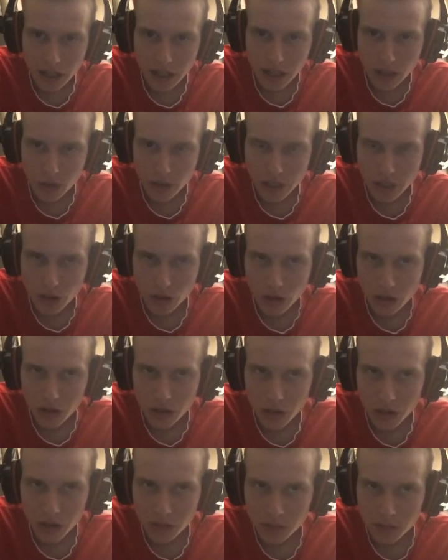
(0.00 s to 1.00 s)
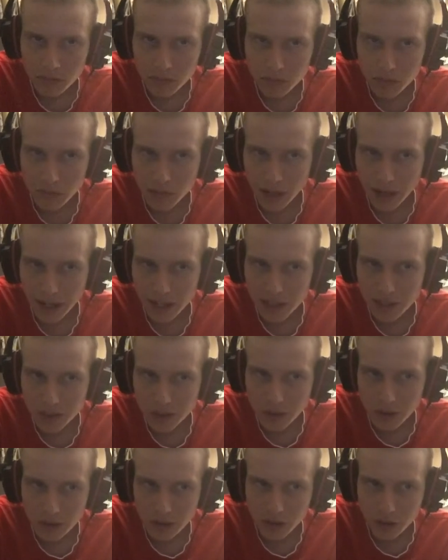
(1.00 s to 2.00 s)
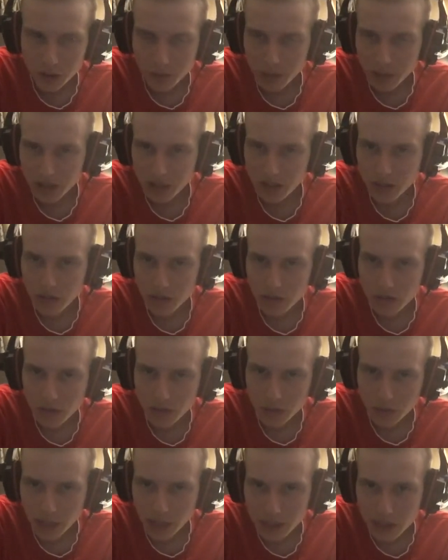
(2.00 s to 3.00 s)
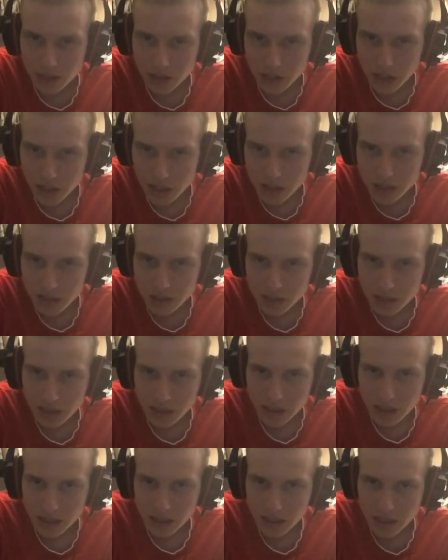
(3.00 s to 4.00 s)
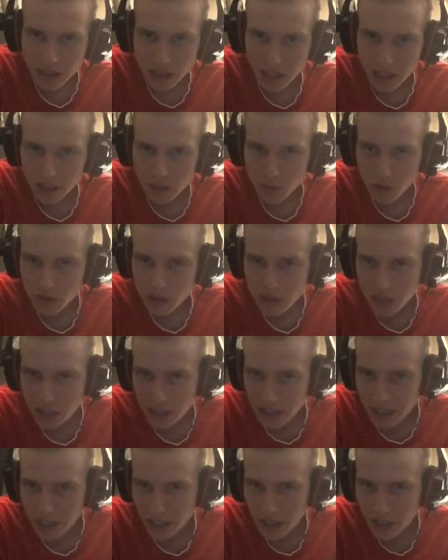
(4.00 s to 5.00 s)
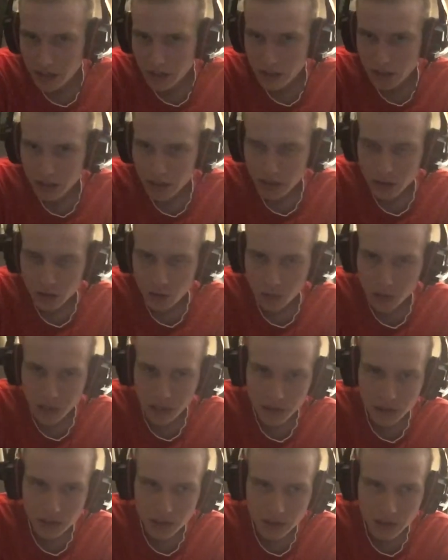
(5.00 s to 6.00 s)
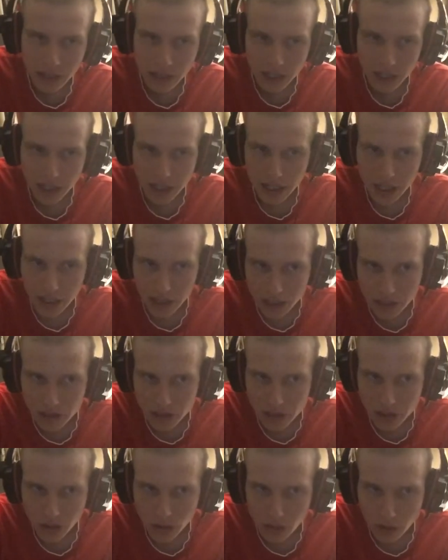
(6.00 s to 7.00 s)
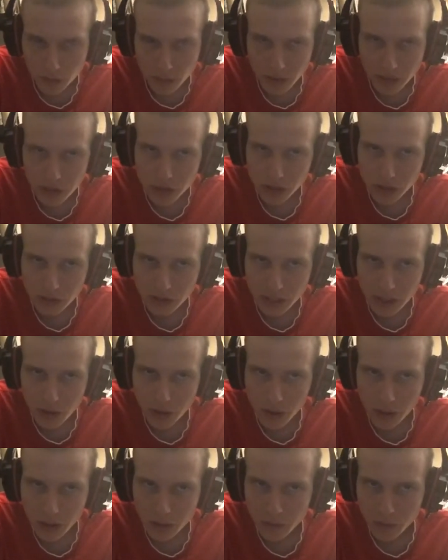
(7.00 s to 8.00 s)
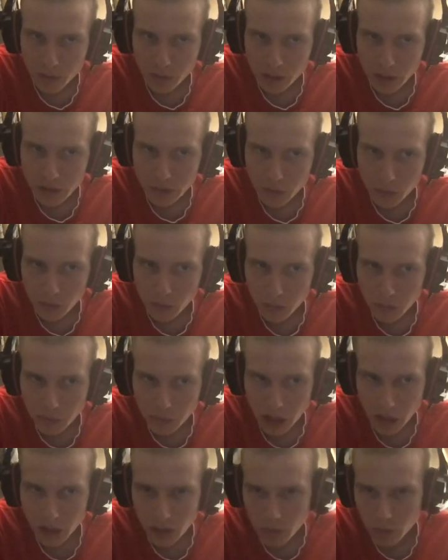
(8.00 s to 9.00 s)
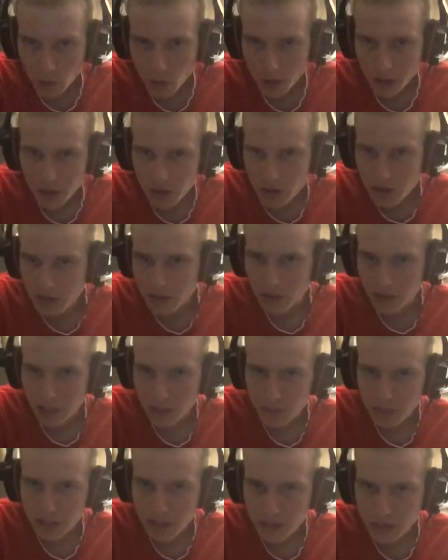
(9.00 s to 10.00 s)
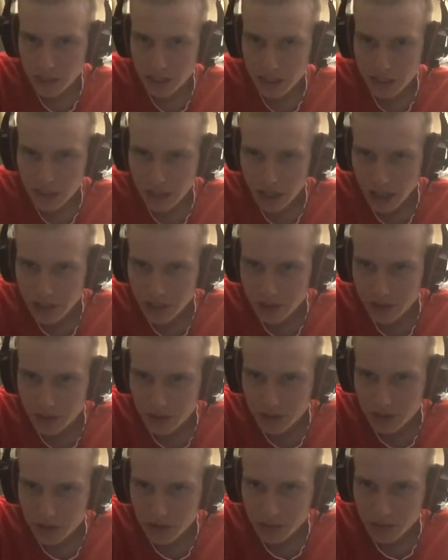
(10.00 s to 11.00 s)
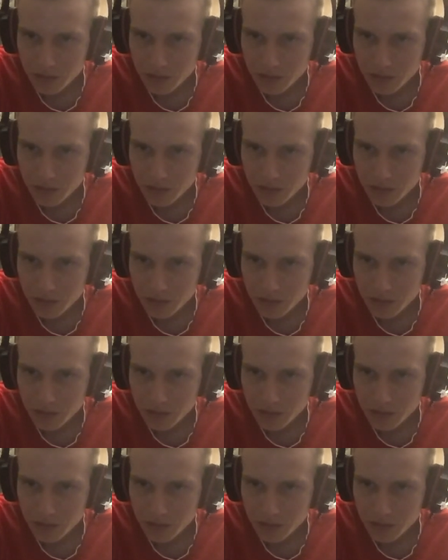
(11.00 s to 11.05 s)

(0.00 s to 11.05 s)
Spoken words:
Gratterall has long-term potential. So the Red Sox get kind of the most young talent, and the Twins get a starting pitcher that will help them. That's probably more used to them than, say, the Dodgers.